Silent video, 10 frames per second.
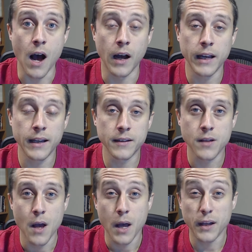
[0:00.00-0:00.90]
is
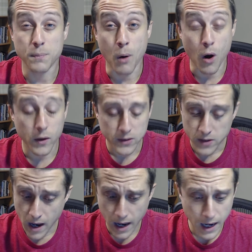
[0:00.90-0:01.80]
Paul
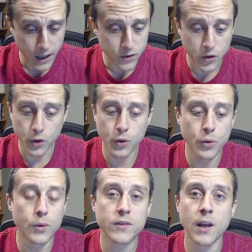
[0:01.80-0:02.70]
saying
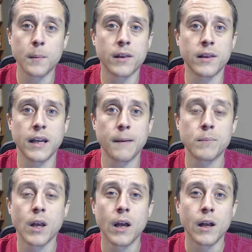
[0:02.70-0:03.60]
to Timothy,
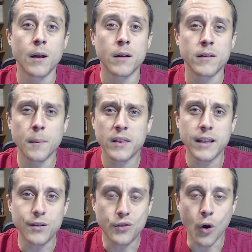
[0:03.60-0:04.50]

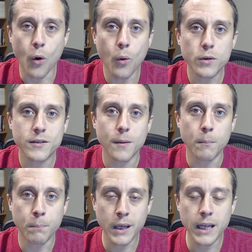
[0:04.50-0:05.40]
don't
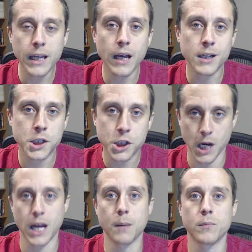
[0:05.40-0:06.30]
be
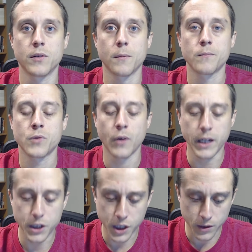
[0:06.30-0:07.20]
ashamed. Right? And he
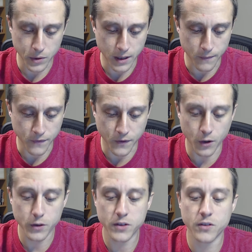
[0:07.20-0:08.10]
shares with him
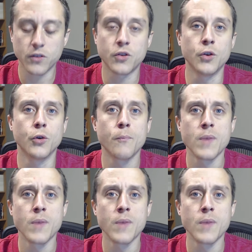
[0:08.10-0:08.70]
first to